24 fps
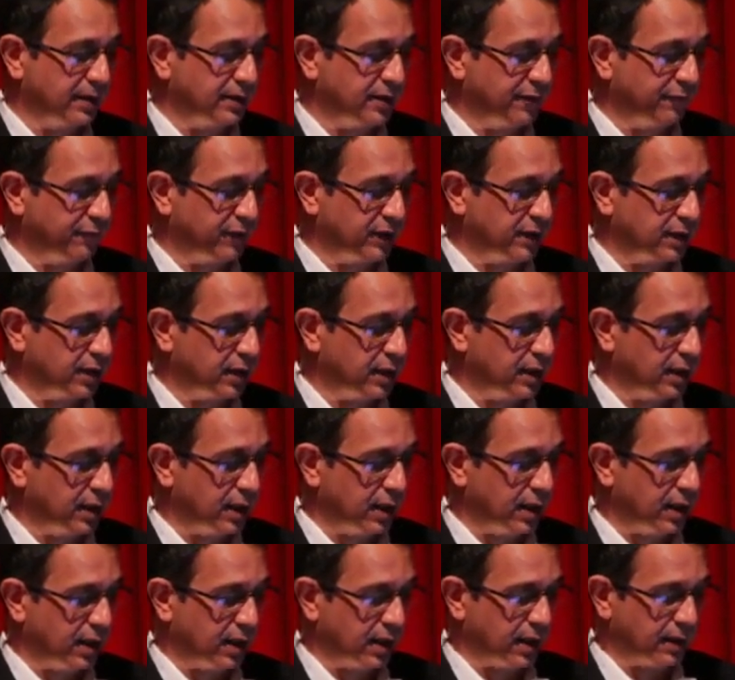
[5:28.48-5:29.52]
different
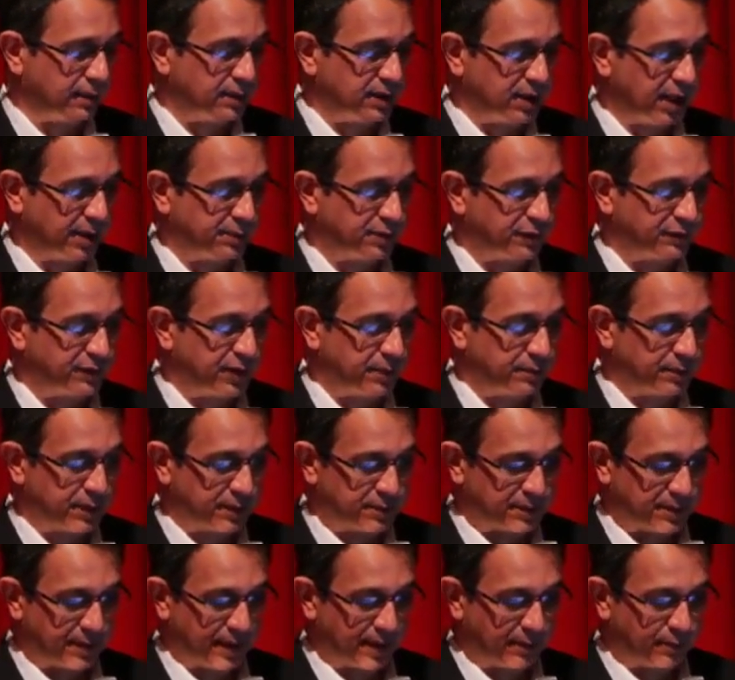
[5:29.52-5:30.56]
types of
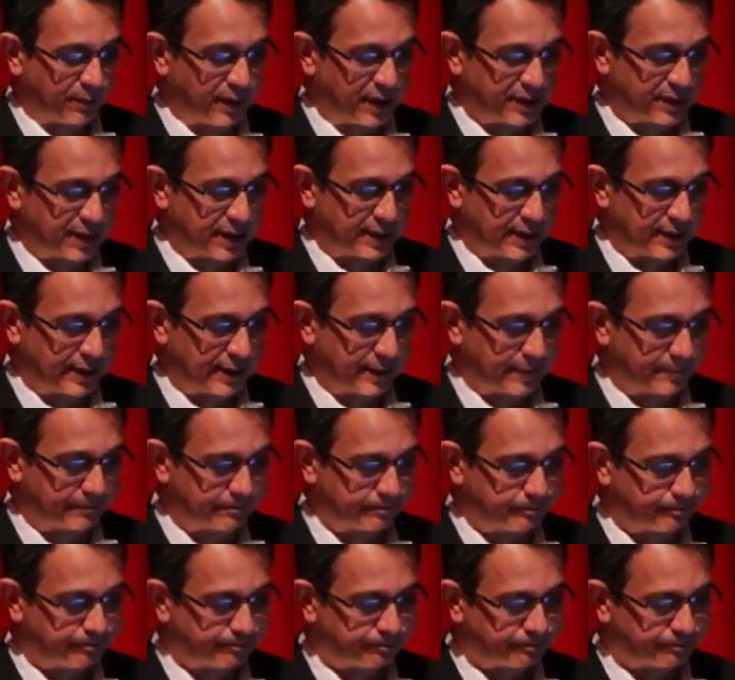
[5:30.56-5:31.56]
symptoms being present in them.